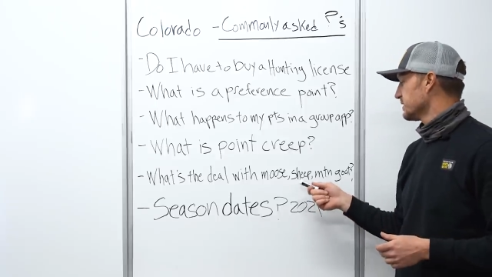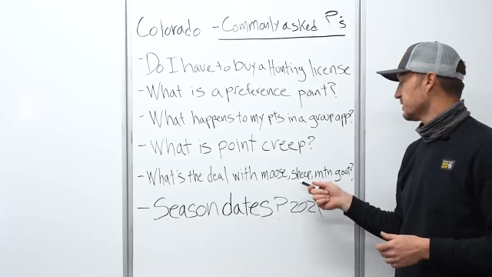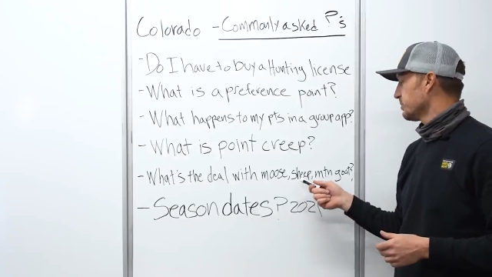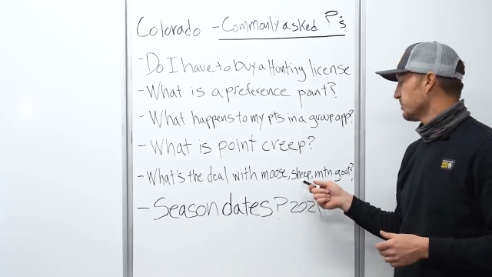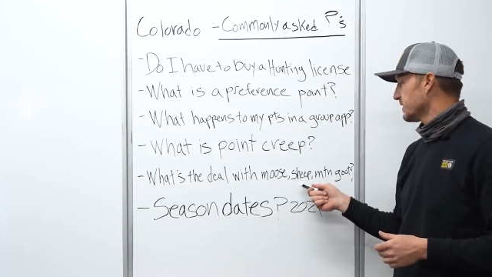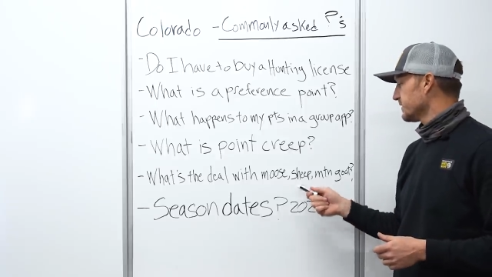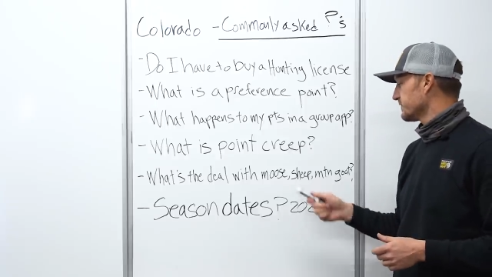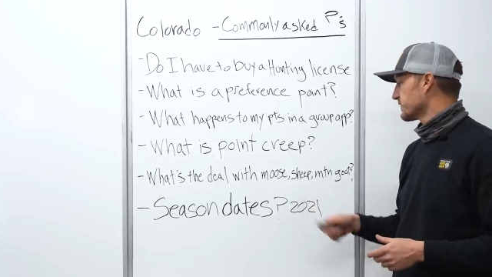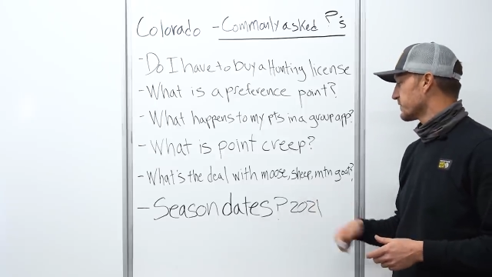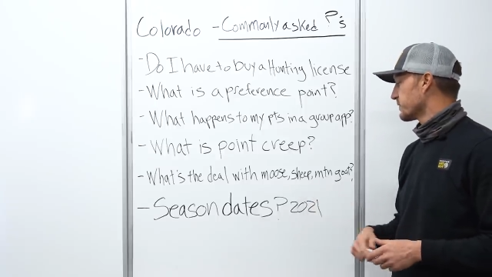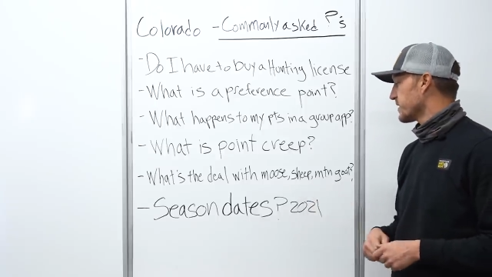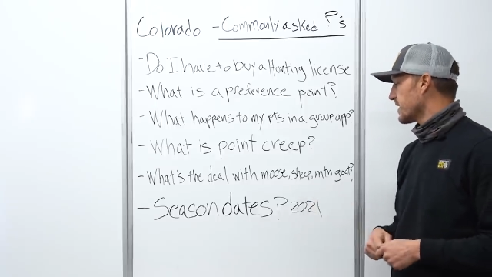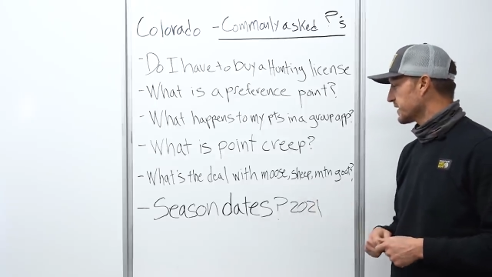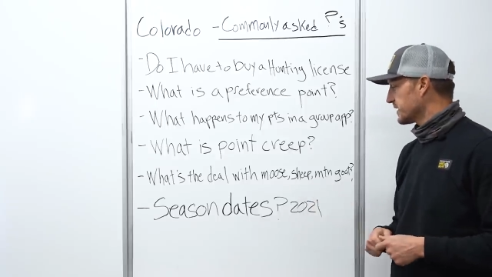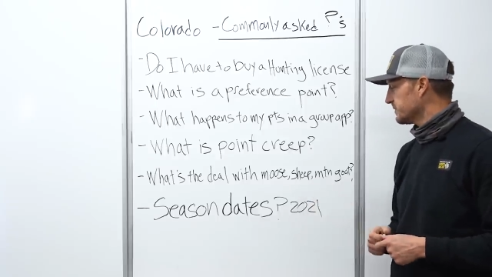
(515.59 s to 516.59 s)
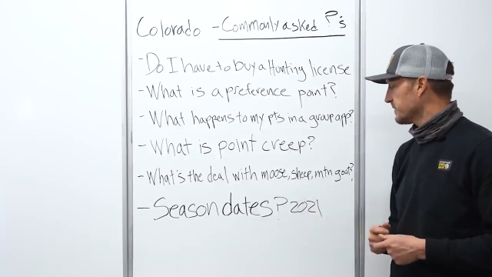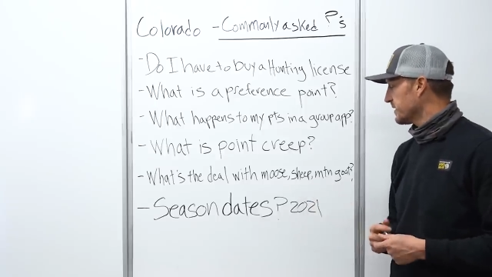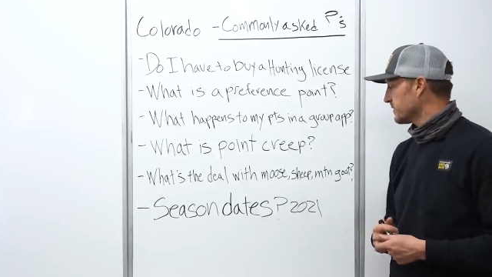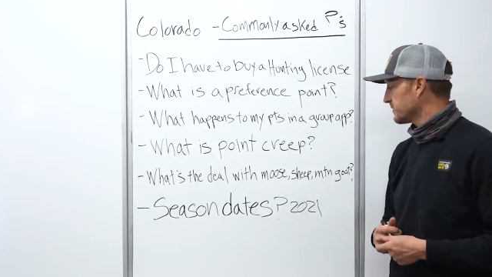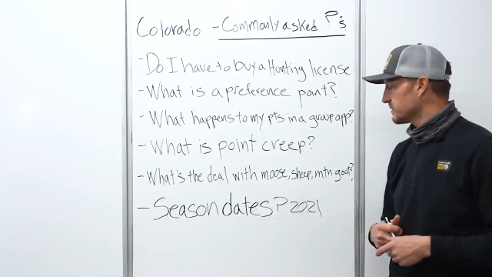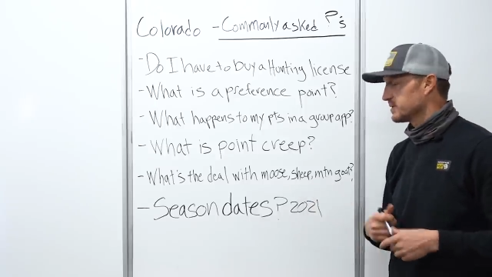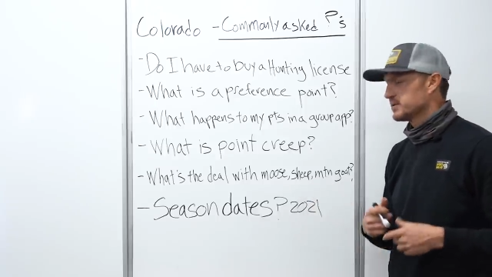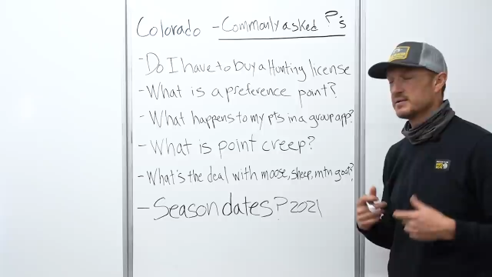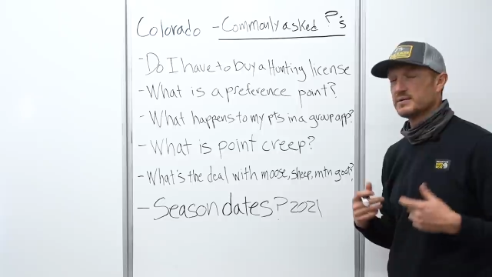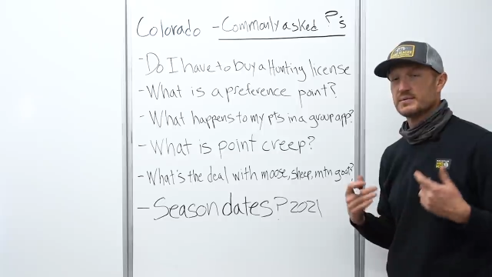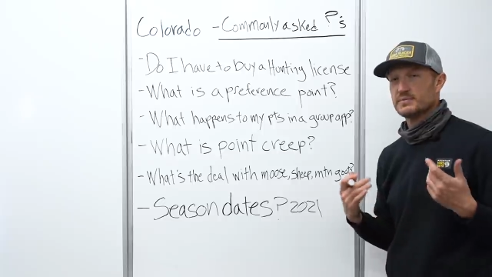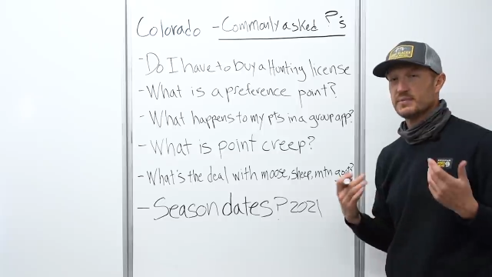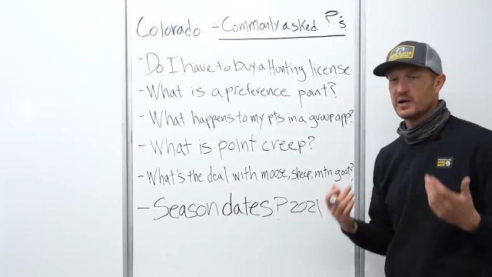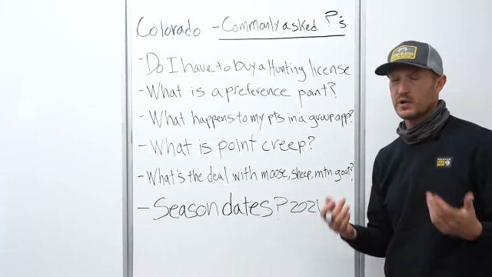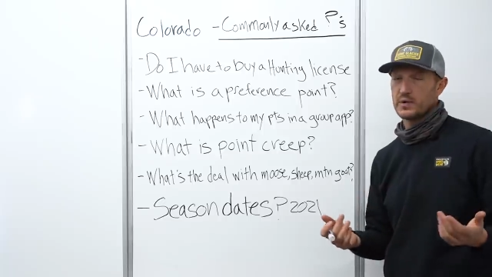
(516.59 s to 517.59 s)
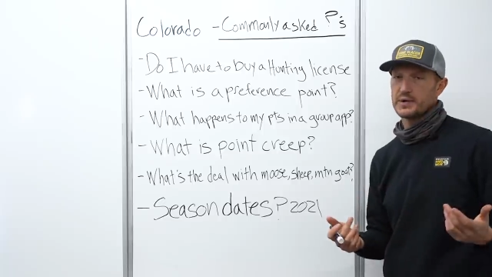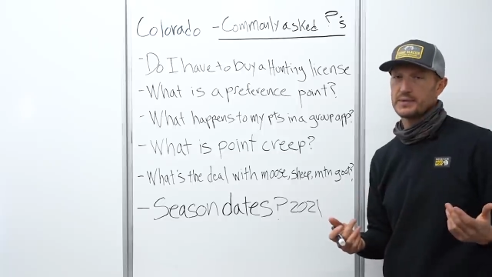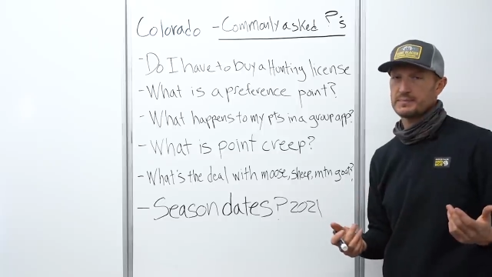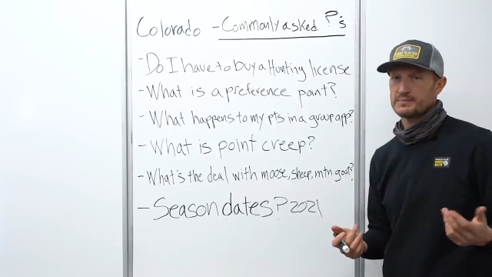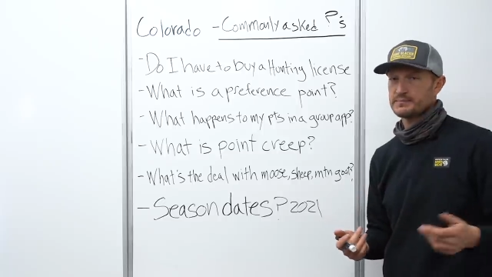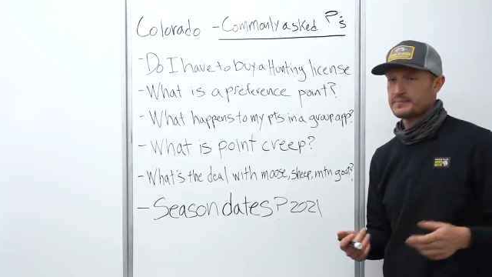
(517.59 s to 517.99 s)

apply for Rocky Mountain bighorn.